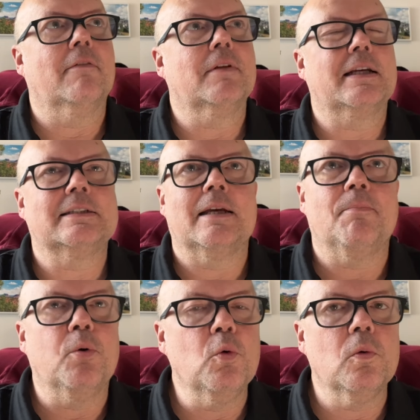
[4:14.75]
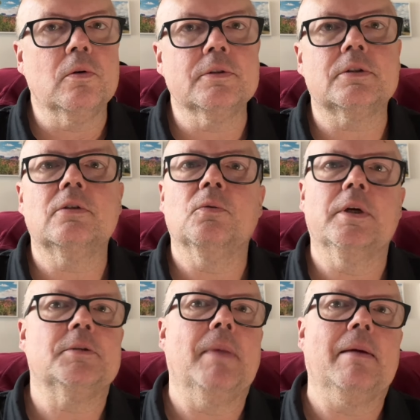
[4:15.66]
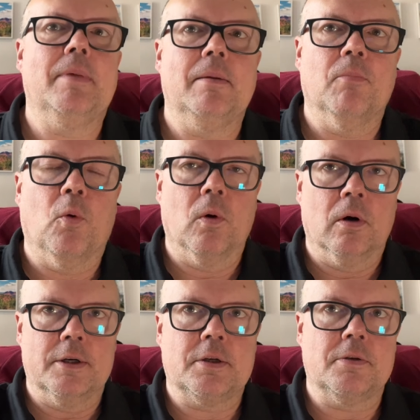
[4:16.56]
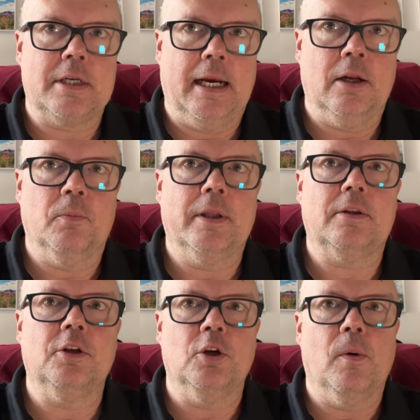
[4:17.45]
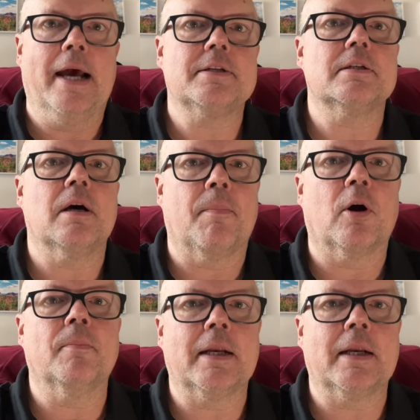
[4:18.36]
like, say, pools, which may be more associated with US apartment